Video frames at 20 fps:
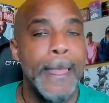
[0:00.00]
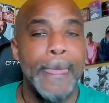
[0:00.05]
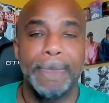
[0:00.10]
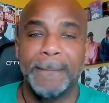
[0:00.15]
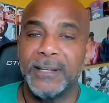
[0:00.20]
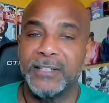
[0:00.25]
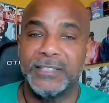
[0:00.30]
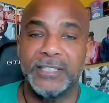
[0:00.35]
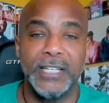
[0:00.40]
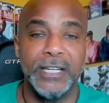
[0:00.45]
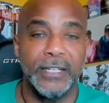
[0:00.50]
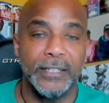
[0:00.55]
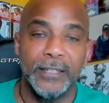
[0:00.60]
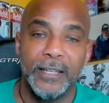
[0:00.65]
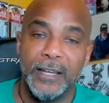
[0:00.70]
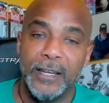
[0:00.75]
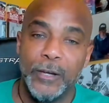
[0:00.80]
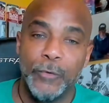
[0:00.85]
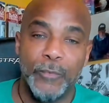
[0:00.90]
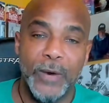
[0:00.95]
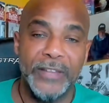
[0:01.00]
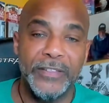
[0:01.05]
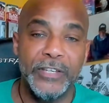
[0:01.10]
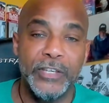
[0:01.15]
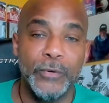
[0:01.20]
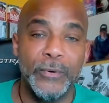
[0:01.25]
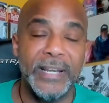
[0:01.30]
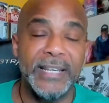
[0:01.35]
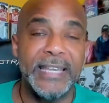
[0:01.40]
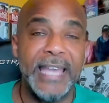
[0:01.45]
Because look, whether
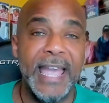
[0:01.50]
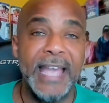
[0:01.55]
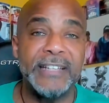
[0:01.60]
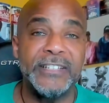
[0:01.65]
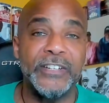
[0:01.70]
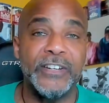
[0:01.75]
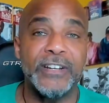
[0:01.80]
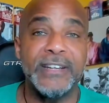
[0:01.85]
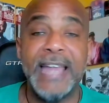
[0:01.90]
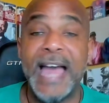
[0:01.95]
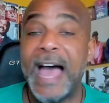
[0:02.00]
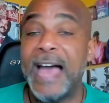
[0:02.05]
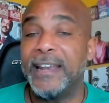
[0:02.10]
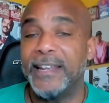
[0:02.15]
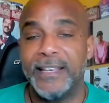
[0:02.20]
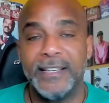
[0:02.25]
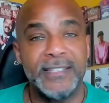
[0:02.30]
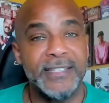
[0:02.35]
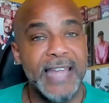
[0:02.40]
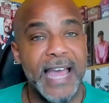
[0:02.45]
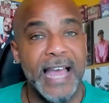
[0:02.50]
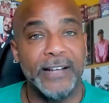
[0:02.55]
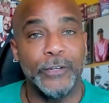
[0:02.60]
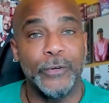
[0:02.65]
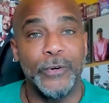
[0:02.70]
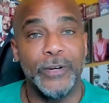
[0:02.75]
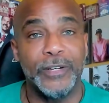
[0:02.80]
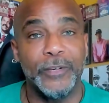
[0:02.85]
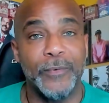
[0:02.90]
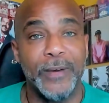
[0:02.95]
you engage it or not, it's not
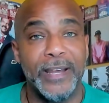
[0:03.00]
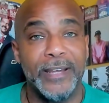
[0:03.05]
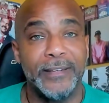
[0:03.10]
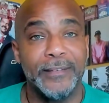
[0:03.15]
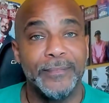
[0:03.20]
going away.